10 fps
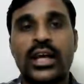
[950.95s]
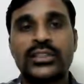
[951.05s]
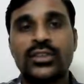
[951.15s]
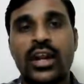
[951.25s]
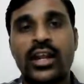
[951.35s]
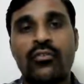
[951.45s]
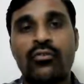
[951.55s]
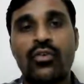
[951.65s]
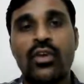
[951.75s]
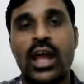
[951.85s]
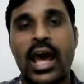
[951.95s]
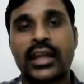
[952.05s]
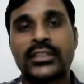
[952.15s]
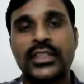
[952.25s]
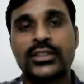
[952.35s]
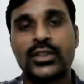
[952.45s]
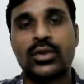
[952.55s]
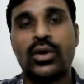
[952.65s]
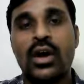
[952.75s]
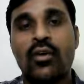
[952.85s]
does not have full access
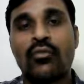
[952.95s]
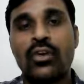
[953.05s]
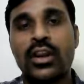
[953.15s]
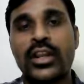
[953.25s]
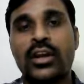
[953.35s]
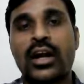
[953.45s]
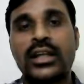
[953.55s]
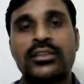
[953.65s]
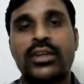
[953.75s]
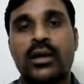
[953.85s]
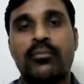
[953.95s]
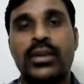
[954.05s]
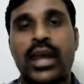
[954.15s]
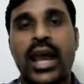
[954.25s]
to full records of the company,